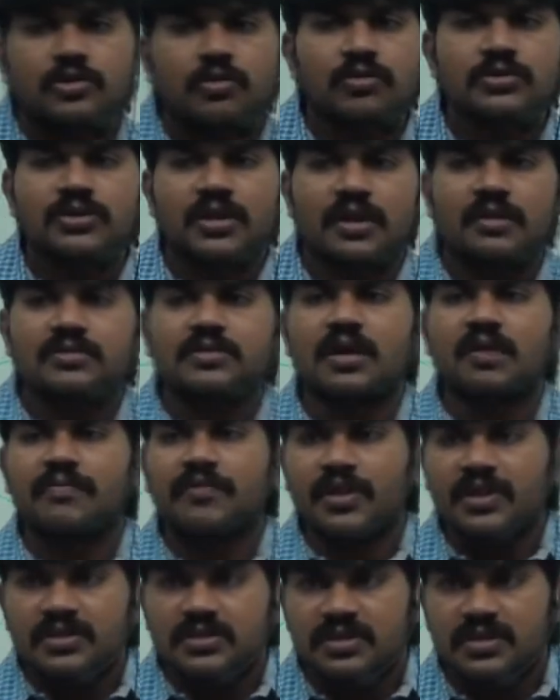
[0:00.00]
is no chance
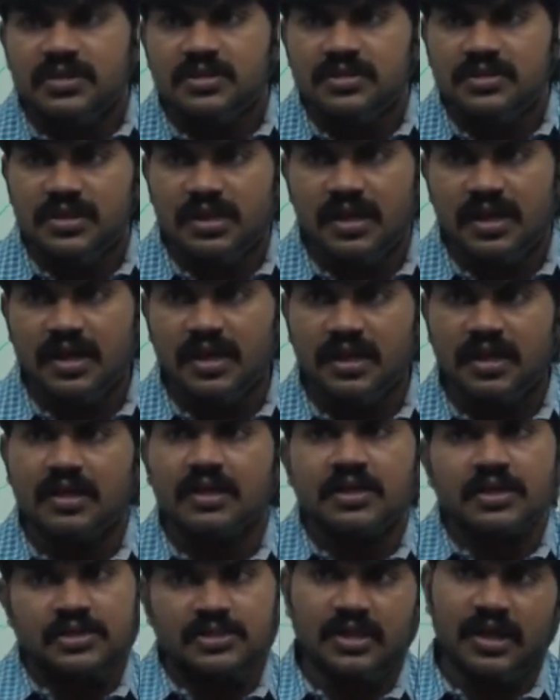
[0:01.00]
of
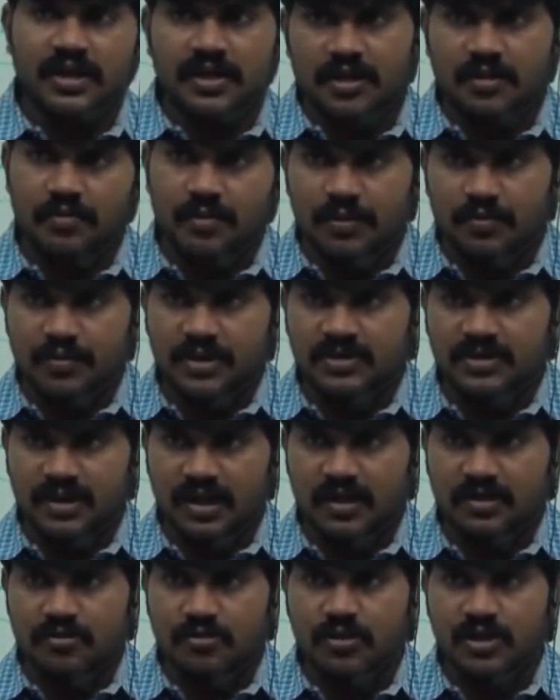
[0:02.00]
existing static members,
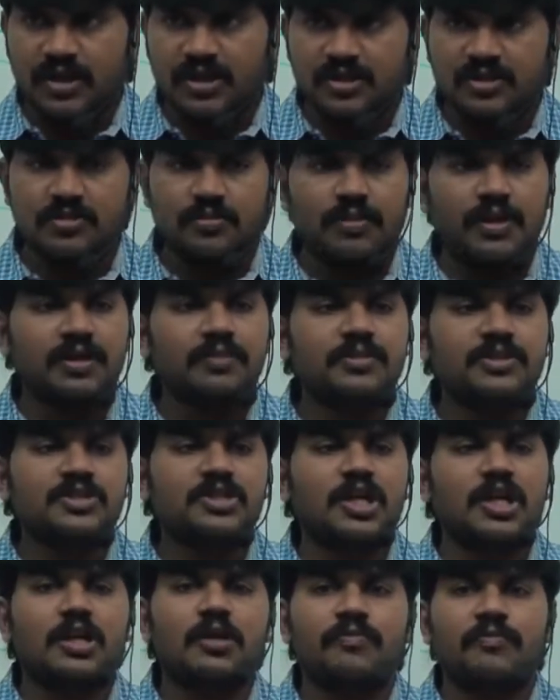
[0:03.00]
right? Okay, this by
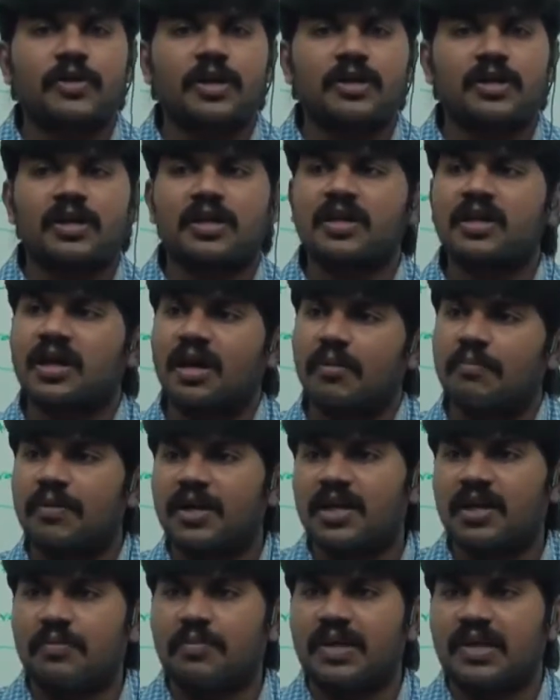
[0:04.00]
mistake if you are taking
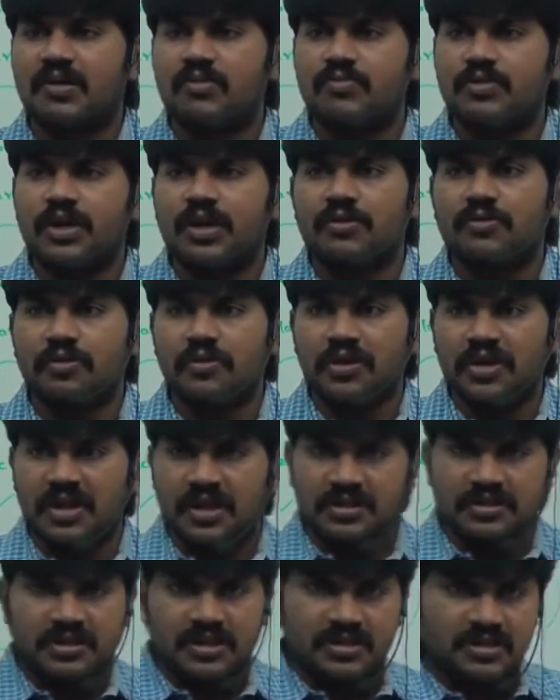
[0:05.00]
comparative method we are going to
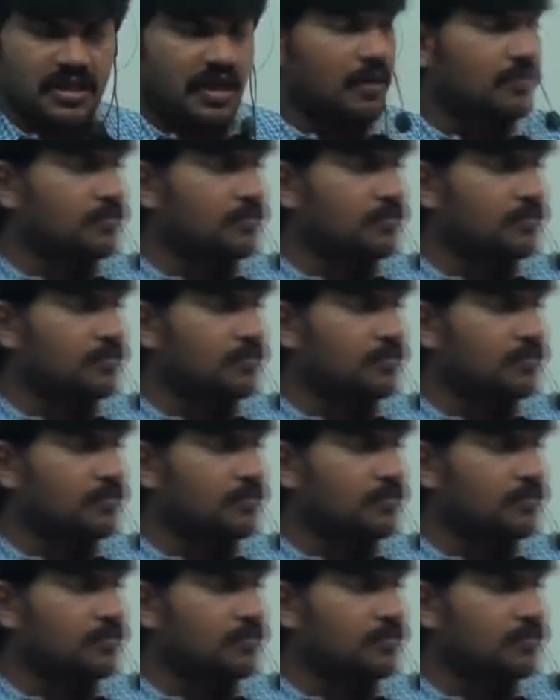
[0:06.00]
get. Just